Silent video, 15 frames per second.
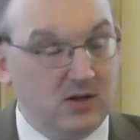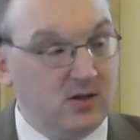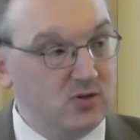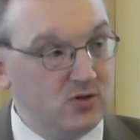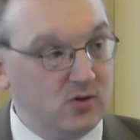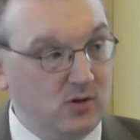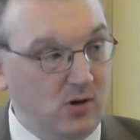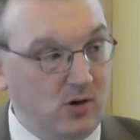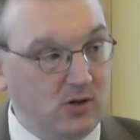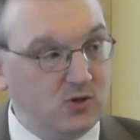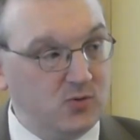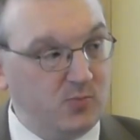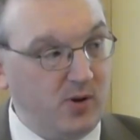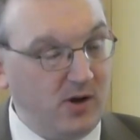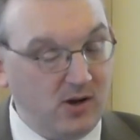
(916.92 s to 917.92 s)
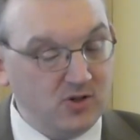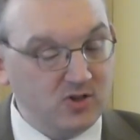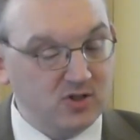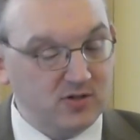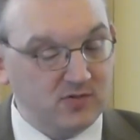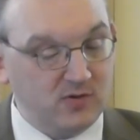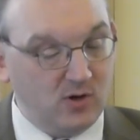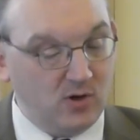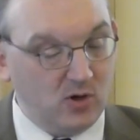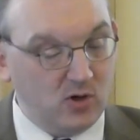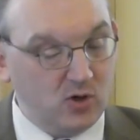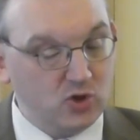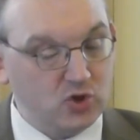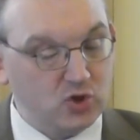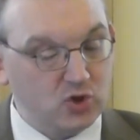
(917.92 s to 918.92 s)
So God's positive
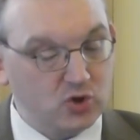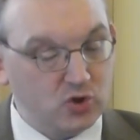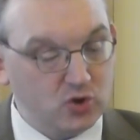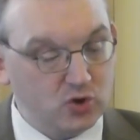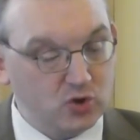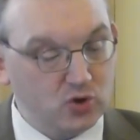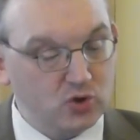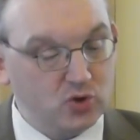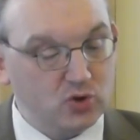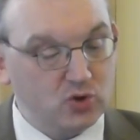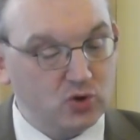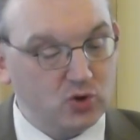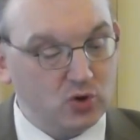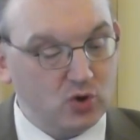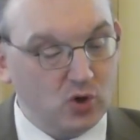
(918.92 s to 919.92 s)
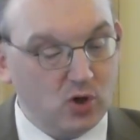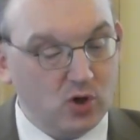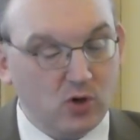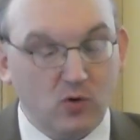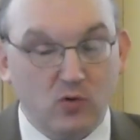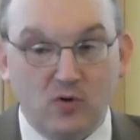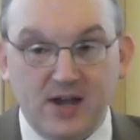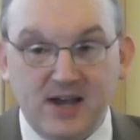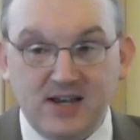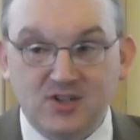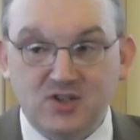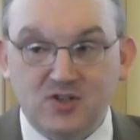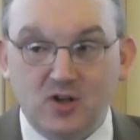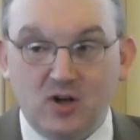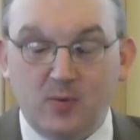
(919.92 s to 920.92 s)
laws
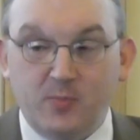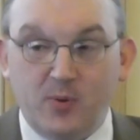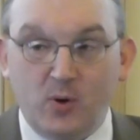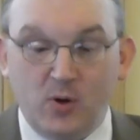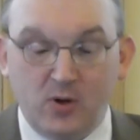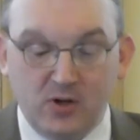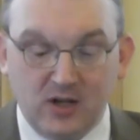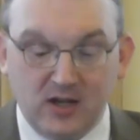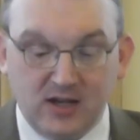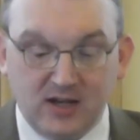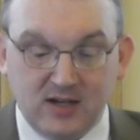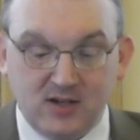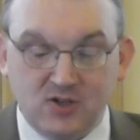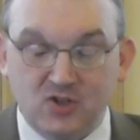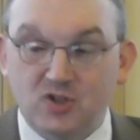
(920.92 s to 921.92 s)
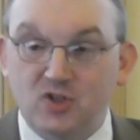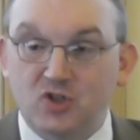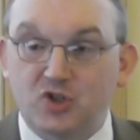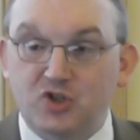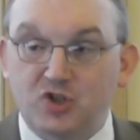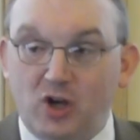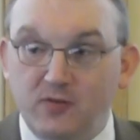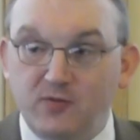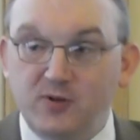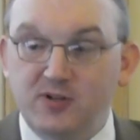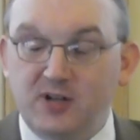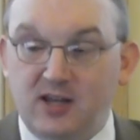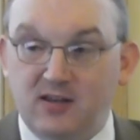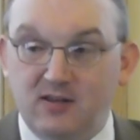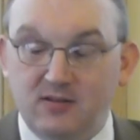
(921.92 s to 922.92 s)
rest upon his sovereignty.